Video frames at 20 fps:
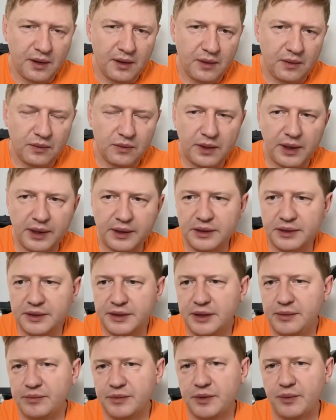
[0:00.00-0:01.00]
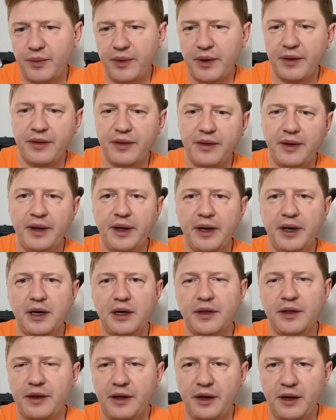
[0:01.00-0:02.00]
Alright, it seems we are
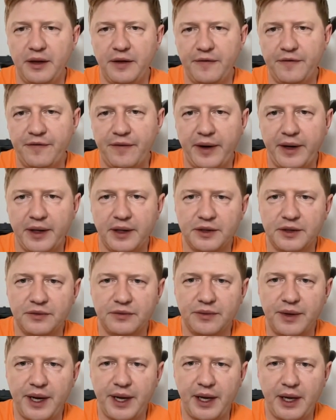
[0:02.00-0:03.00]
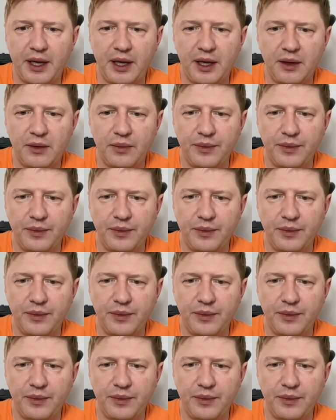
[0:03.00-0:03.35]
there, the file is ready,